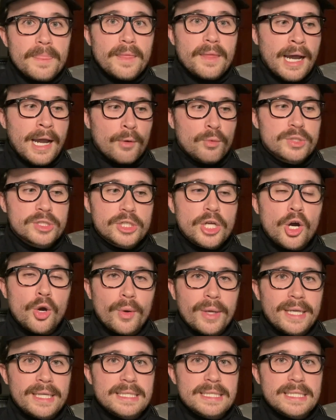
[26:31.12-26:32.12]
I was
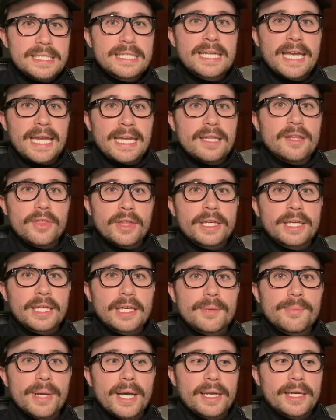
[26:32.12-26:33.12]
going insane
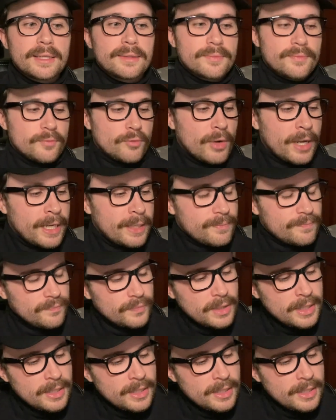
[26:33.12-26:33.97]
thinking about it, right?